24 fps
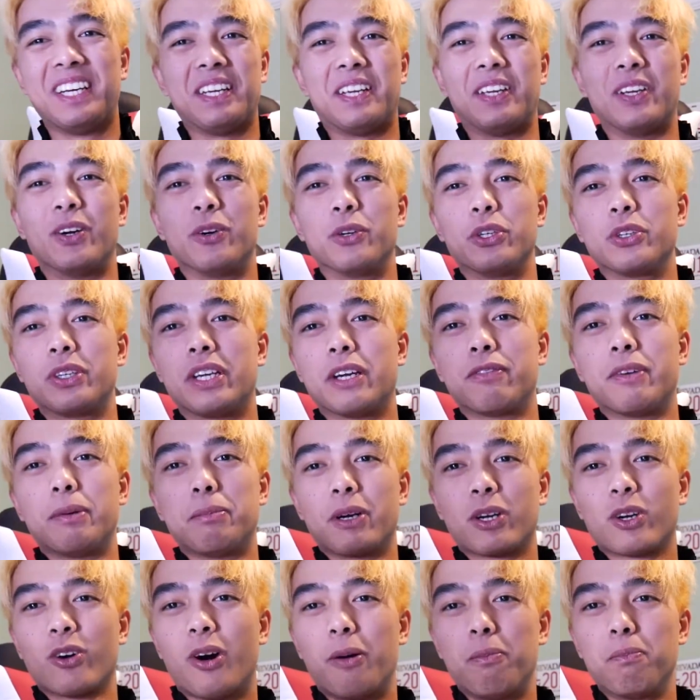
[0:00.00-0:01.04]
you know you give
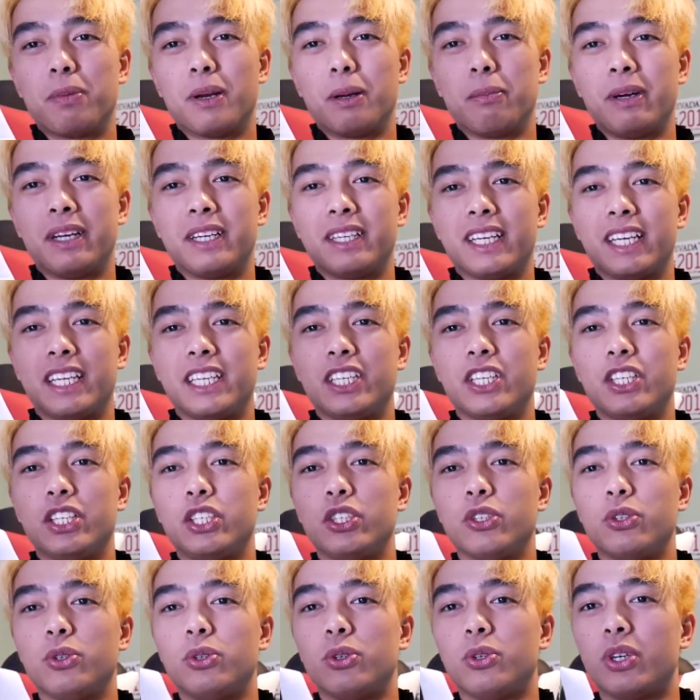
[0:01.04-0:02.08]
them a compliment and then
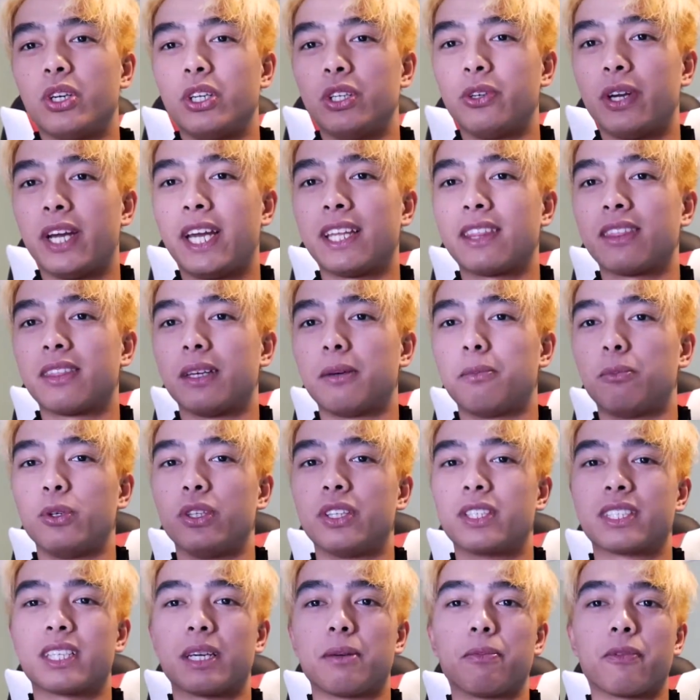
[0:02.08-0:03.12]
you you hit them
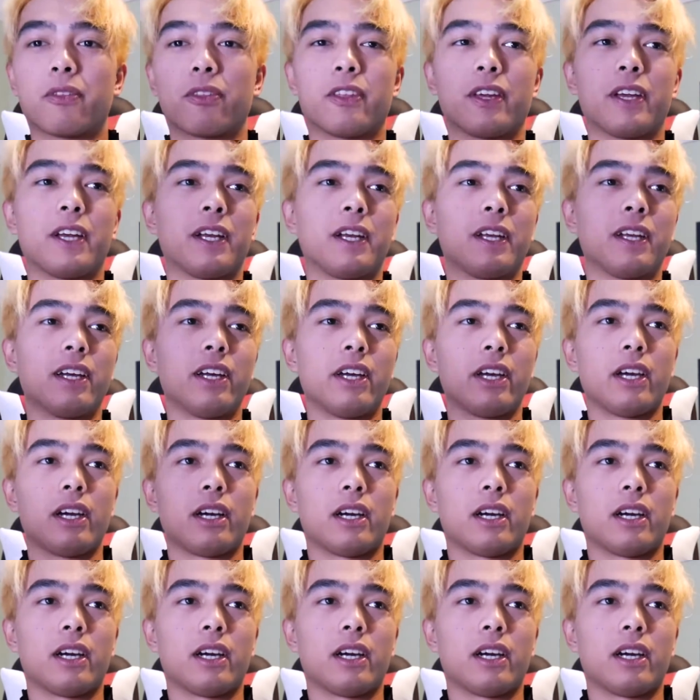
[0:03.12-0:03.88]
with something